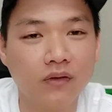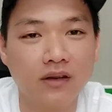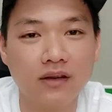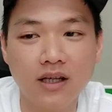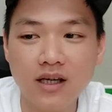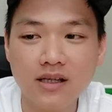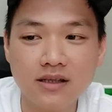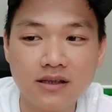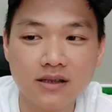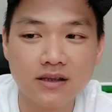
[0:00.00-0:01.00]

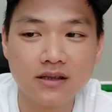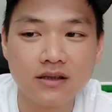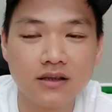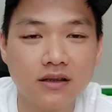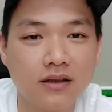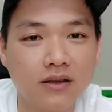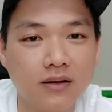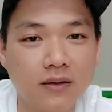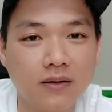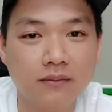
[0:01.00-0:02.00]
This
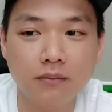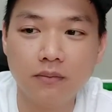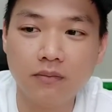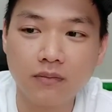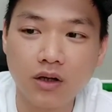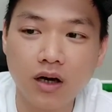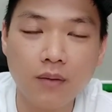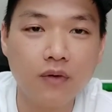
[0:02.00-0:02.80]
carbon